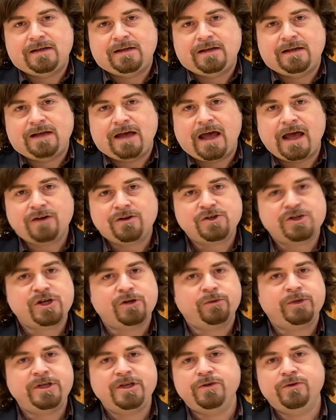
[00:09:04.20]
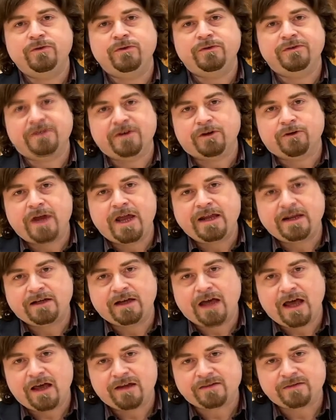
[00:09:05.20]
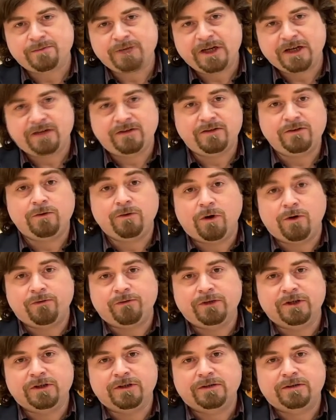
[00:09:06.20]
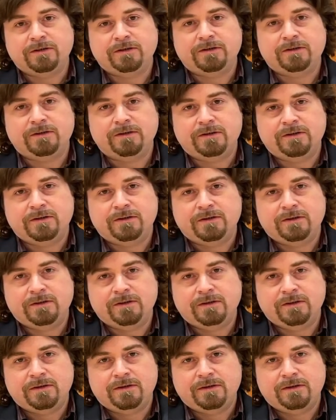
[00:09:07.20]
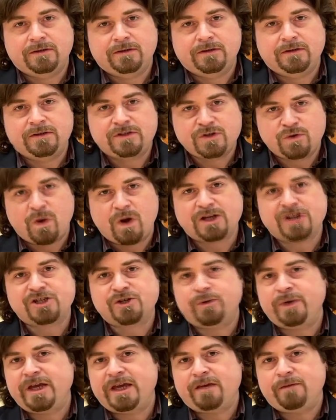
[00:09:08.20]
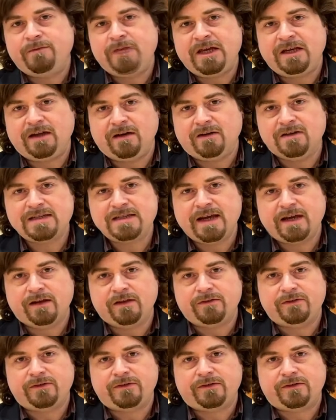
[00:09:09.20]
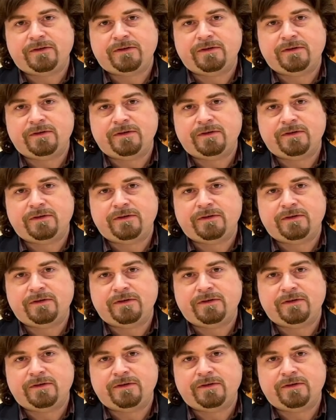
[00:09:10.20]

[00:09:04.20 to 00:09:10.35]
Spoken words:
How shall we use the great cosmic do-over? To what shall we commit ourselves?